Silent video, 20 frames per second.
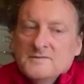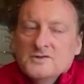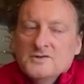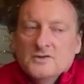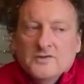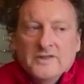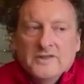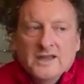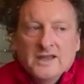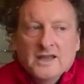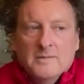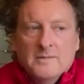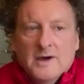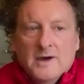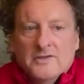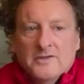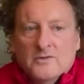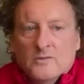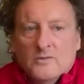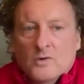So thinking
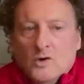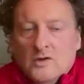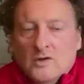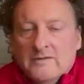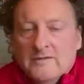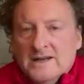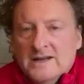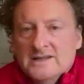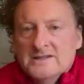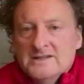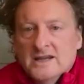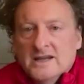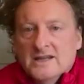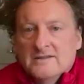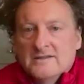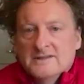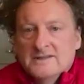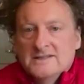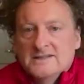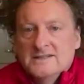about the role of an
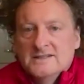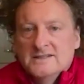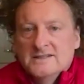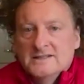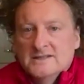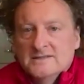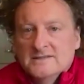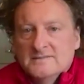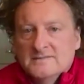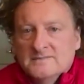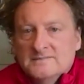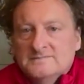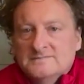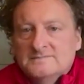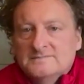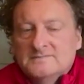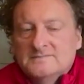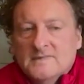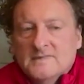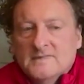executive assistant,
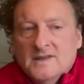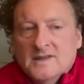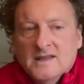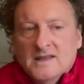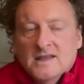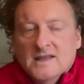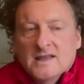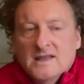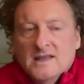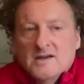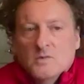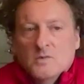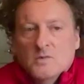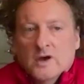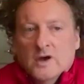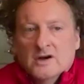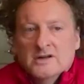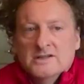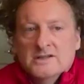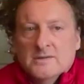
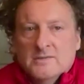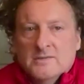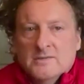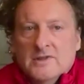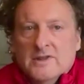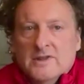what are some